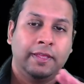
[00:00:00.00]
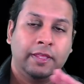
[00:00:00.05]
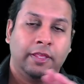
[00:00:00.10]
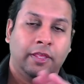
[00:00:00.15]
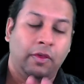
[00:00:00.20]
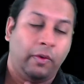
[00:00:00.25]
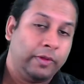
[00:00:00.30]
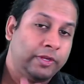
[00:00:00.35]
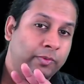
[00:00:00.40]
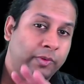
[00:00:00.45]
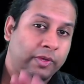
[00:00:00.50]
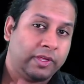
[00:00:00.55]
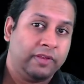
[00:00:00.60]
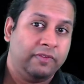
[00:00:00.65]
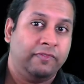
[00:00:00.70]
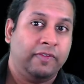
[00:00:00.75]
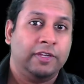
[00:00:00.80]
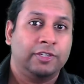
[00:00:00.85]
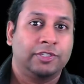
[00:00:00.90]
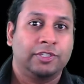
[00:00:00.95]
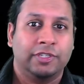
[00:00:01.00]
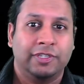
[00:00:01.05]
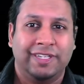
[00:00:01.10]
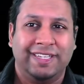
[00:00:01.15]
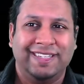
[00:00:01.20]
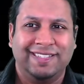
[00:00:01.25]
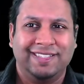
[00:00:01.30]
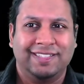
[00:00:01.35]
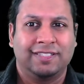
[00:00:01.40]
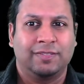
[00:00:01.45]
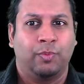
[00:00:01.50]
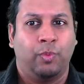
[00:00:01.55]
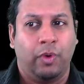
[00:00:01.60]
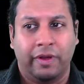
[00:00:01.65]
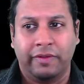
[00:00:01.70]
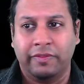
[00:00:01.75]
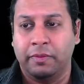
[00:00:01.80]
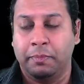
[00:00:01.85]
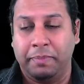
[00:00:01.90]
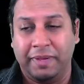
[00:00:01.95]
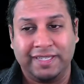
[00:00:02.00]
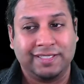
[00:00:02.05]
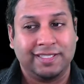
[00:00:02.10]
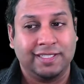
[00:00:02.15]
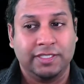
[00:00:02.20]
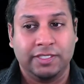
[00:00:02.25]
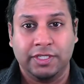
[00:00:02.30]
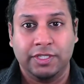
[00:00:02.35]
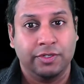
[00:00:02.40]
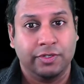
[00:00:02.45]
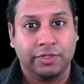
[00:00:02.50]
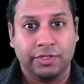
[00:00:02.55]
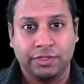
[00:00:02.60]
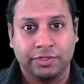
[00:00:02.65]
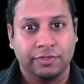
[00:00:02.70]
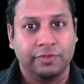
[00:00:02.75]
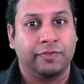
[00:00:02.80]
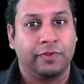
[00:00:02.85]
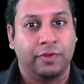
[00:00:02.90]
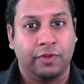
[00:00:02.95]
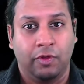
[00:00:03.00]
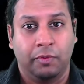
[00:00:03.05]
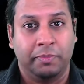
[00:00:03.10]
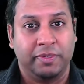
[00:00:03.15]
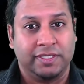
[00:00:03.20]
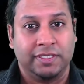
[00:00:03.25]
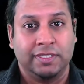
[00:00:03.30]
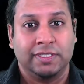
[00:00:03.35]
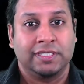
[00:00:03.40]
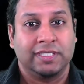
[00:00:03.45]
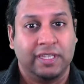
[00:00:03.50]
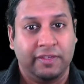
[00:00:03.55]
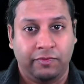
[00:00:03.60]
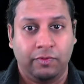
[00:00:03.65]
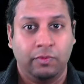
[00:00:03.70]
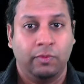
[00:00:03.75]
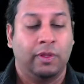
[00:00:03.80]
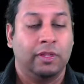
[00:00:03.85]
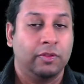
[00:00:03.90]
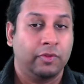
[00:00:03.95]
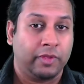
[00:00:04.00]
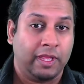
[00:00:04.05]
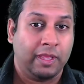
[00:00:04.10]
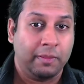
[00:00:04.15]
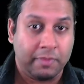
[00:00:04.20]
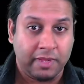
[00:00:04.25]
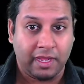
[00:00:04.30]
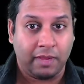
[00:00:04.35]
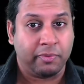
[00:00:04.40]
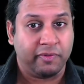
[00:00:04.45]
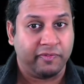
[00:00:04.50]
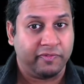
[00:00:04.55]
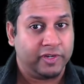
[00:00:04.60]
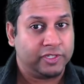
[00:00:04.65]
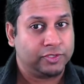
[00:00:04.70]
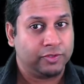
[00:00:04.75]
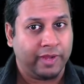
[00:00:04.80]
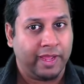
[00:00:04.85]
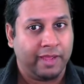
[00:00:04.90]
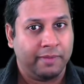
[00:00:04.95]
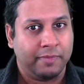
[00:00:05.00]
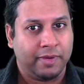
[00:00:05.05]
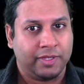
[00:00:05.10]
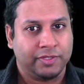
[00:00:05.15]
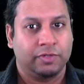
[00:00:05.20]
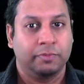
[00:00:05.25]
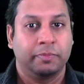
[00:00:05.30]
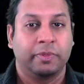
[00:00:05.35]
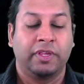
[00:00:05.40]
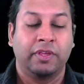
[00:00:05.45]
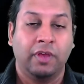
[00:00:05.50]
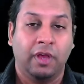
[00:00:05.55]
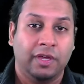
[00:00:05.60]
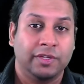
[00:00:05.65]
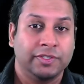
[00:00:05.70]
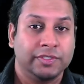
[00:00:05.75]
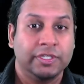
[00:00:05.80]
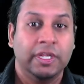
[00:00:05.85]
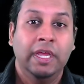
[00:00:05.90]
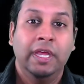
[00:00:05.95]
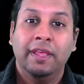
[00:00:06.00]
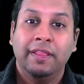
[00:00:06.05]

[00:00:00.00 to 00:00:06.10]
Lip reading: Going to a convention is one of the best things that you can do for your business if you are looking at being a professional game master, because